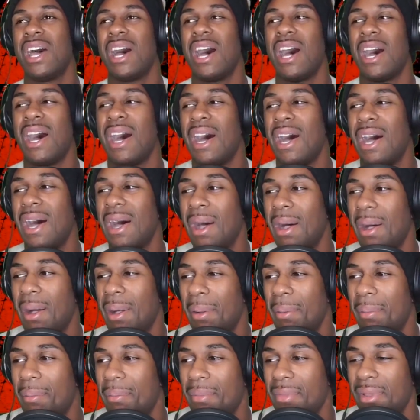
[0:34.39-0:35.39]

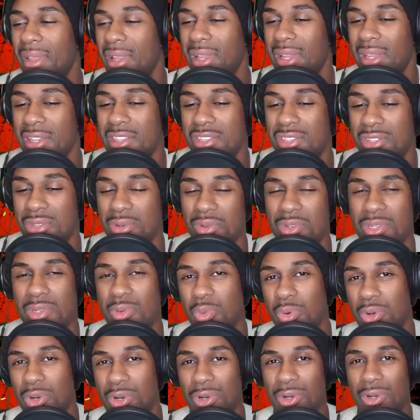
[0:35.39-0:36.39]
Juice
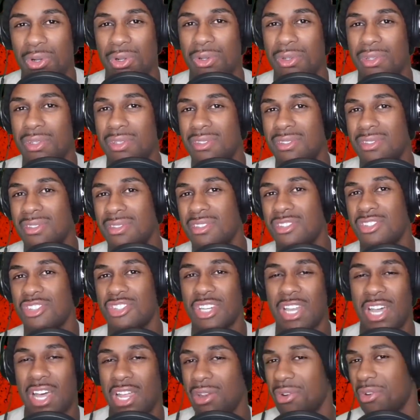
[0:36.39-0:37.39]
WRLD
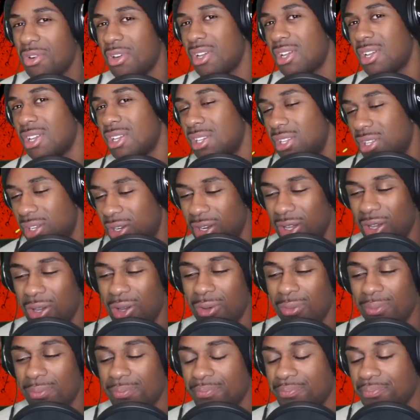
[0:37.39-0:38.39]
genre, you know?